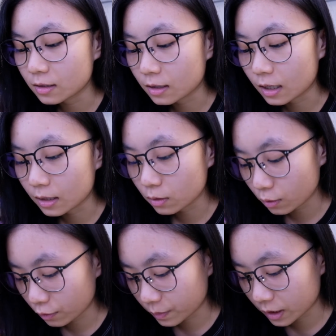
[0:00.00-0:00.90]
the color
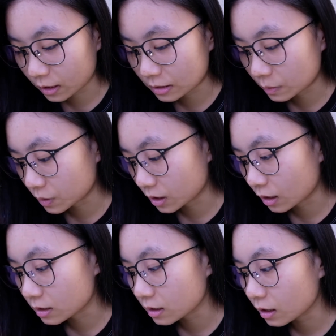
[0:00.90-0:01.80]
of my custom
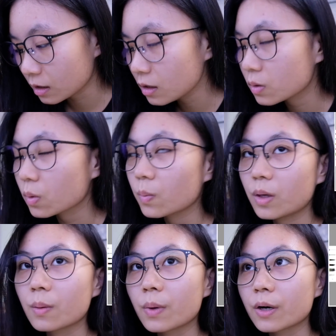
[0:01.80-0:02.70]
skates, I think it took
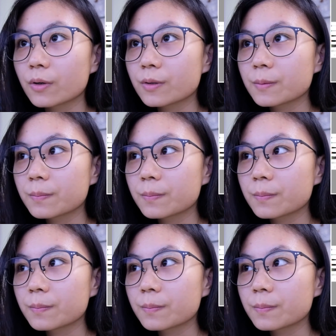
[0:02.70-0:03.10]
me about,